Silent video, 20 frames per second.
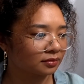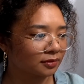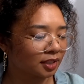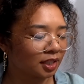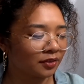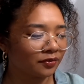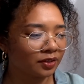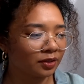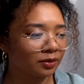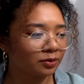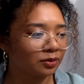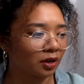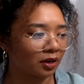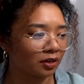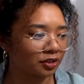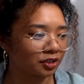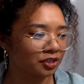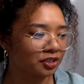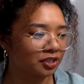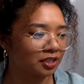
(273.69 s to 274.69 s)
Even though
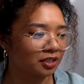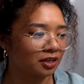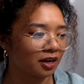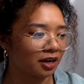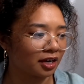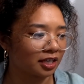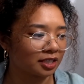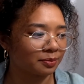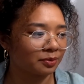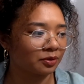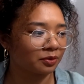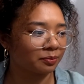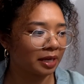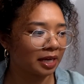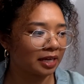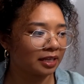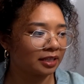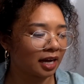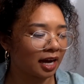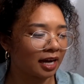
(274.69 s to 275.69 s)
Dasha's in a hospital
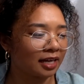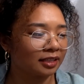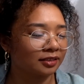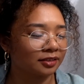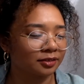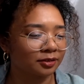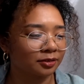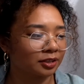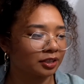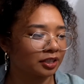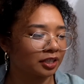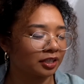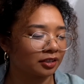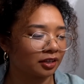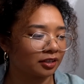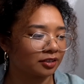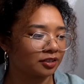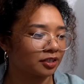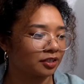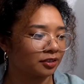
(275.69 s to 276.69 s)
bed, I literally
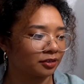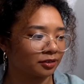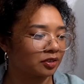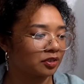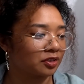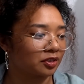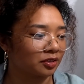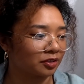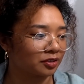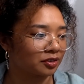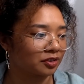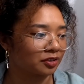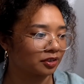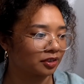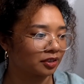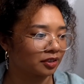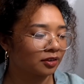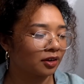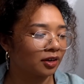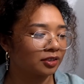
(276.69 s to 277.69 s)
cannot take her
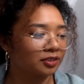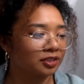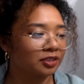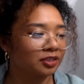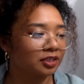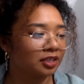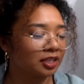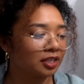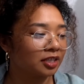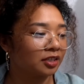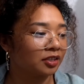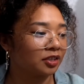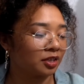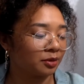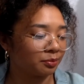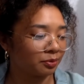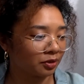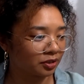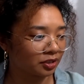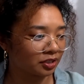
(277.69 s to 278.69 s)
seriously. Konstantin,
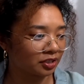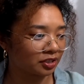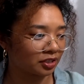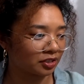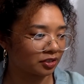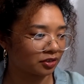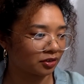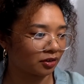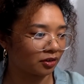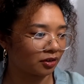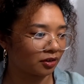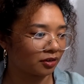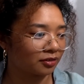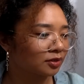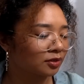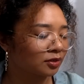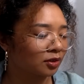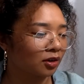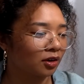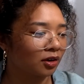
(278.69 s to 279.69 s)
keep your distance, girl.
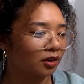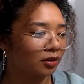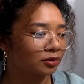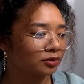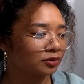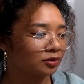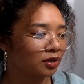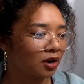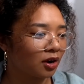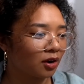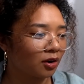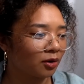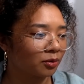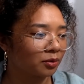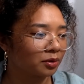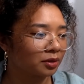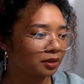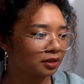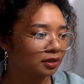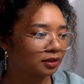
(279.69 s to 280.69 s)
Girl,
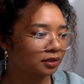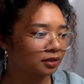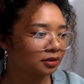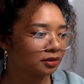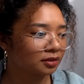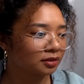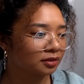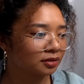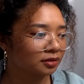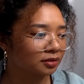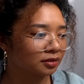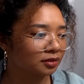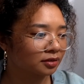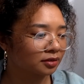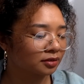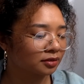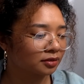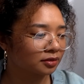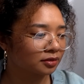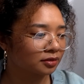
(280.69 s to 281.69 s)
no.
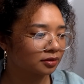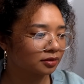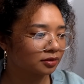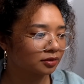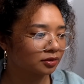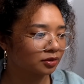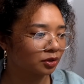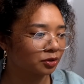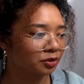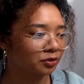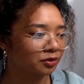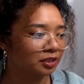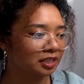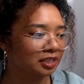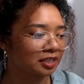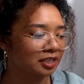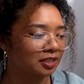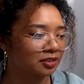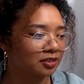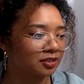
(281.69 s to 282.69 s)
Social
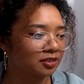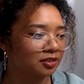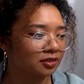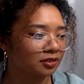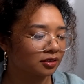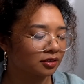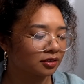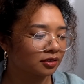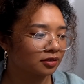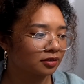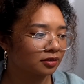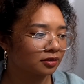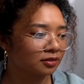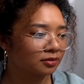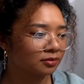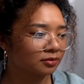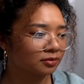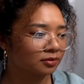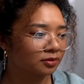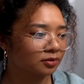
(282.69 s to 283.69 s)
distance.
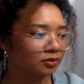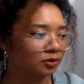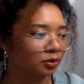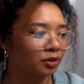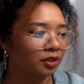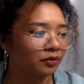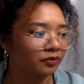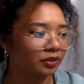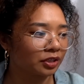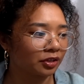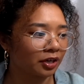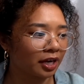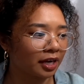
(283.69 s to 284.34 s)
Don't give her your